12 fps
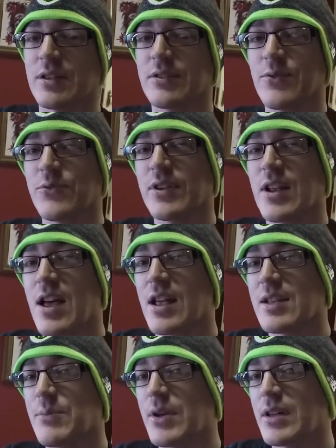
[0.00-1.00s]
Don't feel
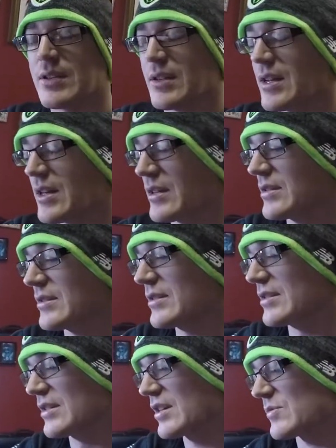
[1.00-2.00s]
any pain today.
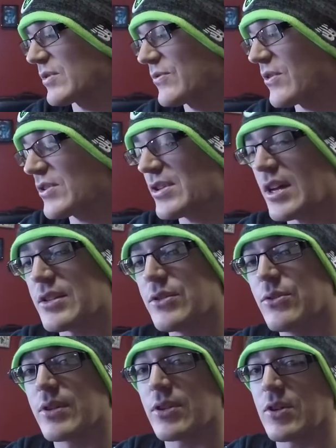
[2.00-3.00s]
It's my first
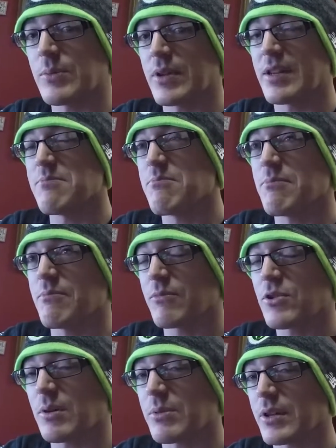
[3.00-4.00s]
tattoo in a couple
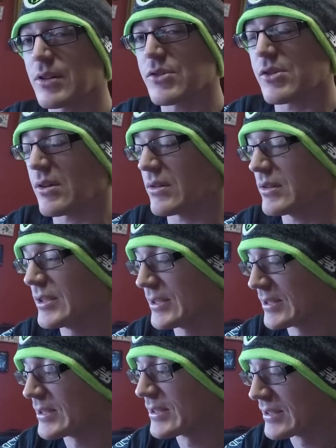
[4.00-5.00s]
of years, so
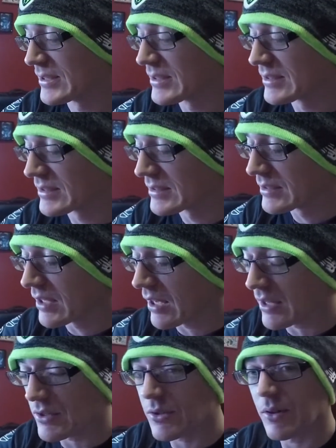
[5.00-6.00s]

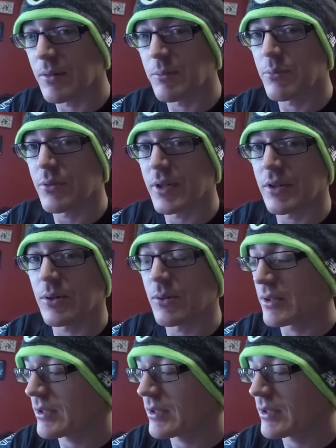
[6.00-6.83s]
it's going pretty cool.